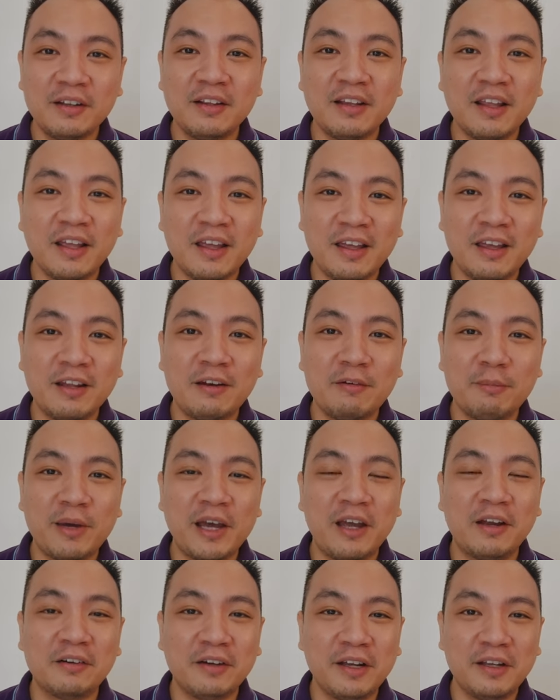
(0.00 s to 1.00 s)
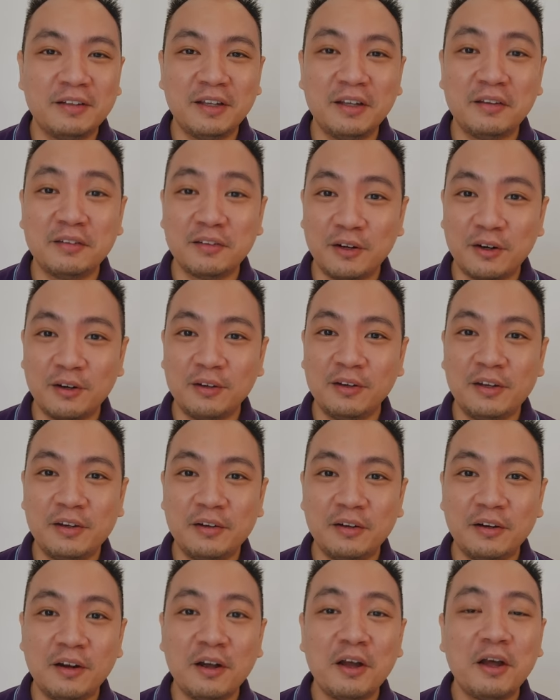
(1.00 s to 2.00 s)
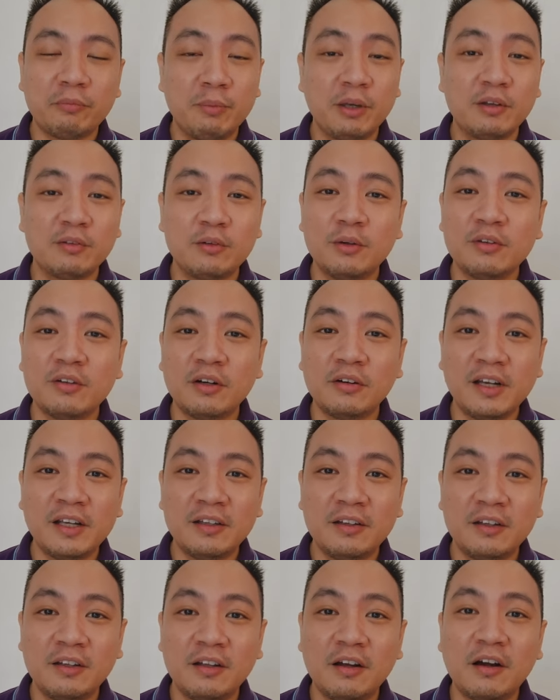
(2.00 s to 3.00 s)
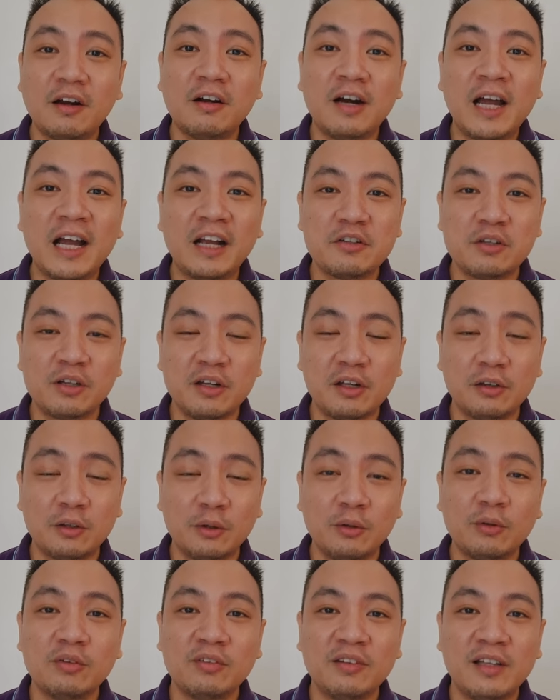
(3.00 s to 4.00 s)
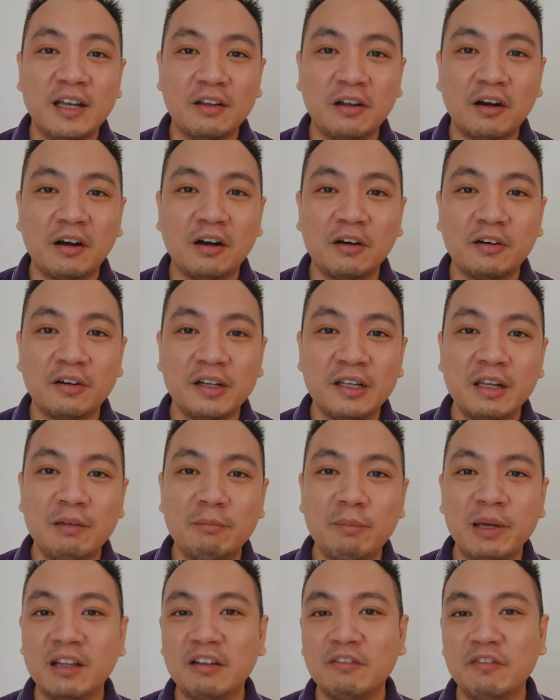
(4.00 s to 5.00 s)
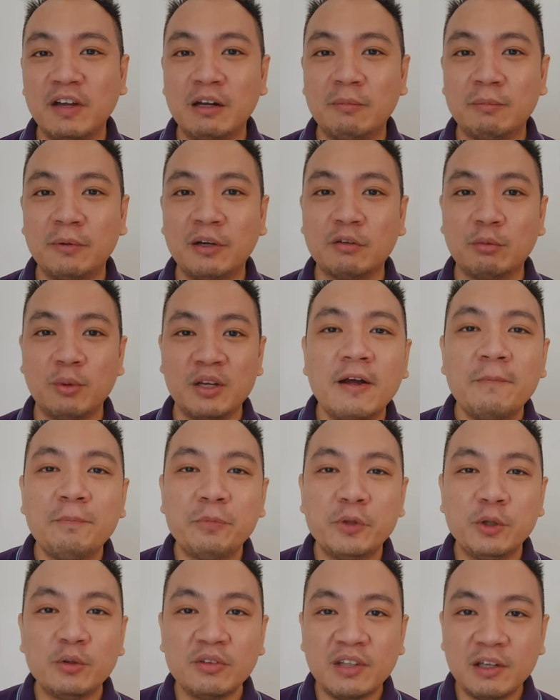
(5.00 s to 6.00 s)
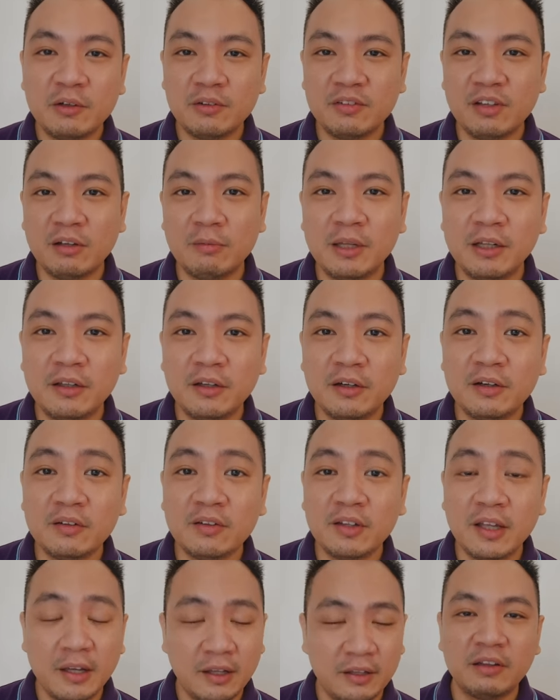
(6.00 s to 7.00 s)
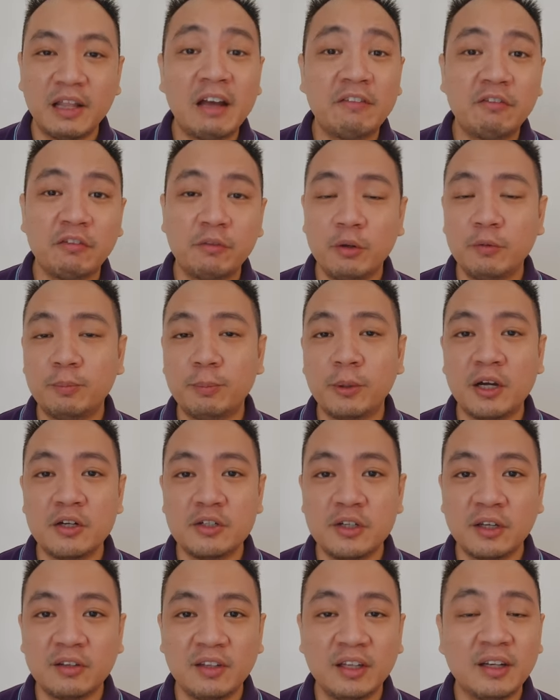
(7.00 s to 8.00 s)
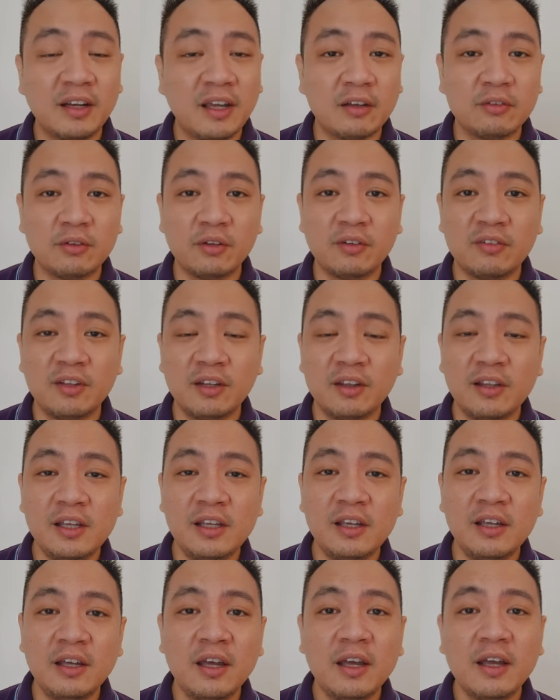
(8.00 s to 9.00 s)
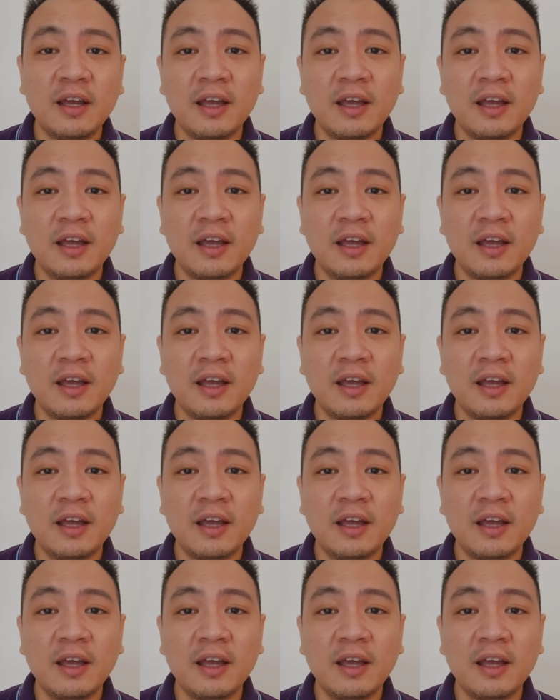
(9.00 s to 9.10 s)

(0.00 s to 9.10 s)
it in my ratings earlier because those are rated are actually those that are really big developers with New San Jose Builders. They have a few projects in Quezon City